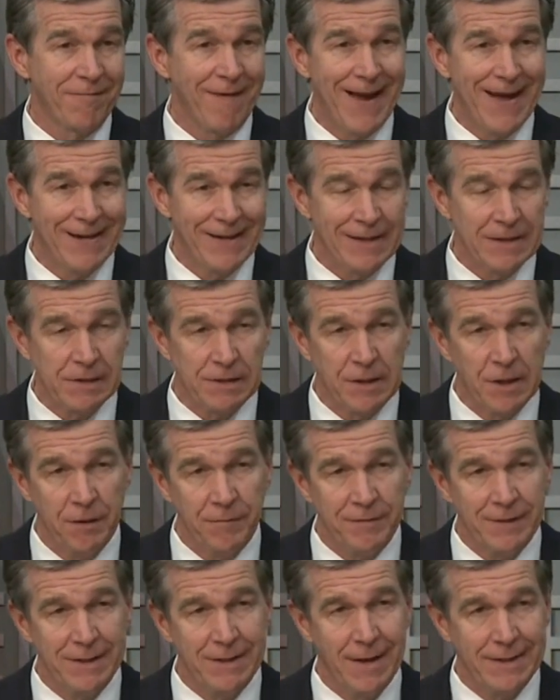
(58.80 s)
after
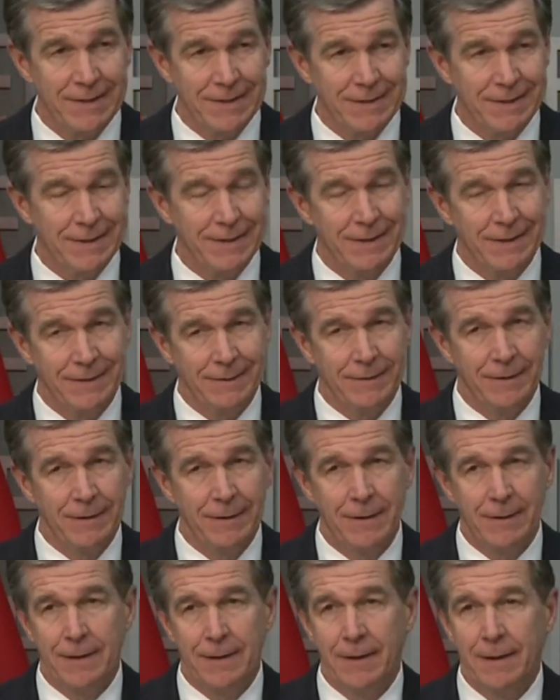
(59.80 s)
Governor Roy Cooper
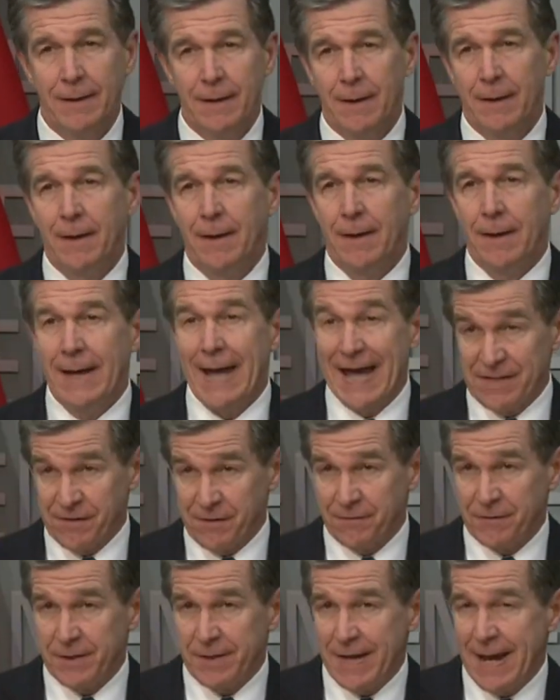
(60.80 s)
extended the state of
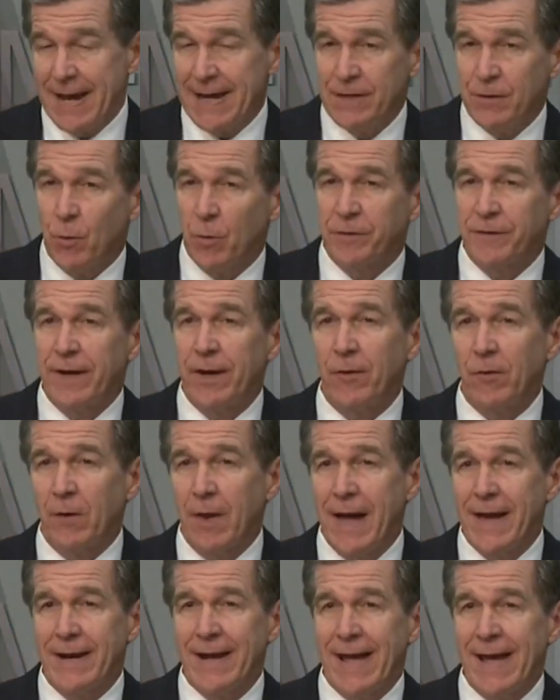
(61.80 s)
emergency
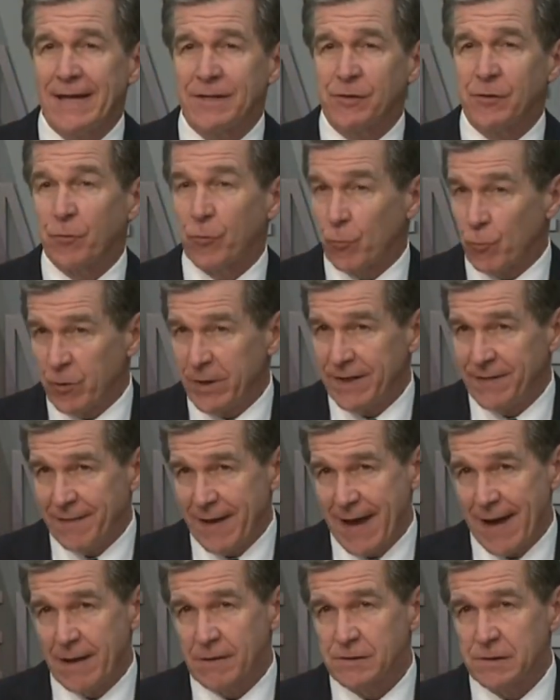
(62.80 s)
ordinance. The
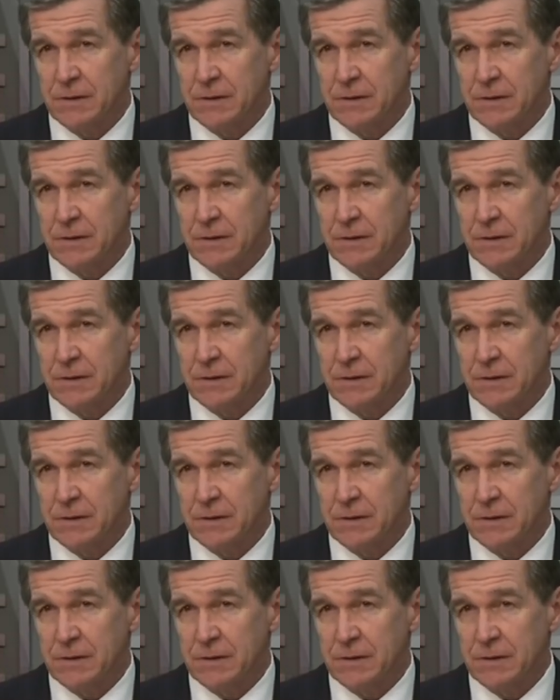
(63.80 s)
earliest it will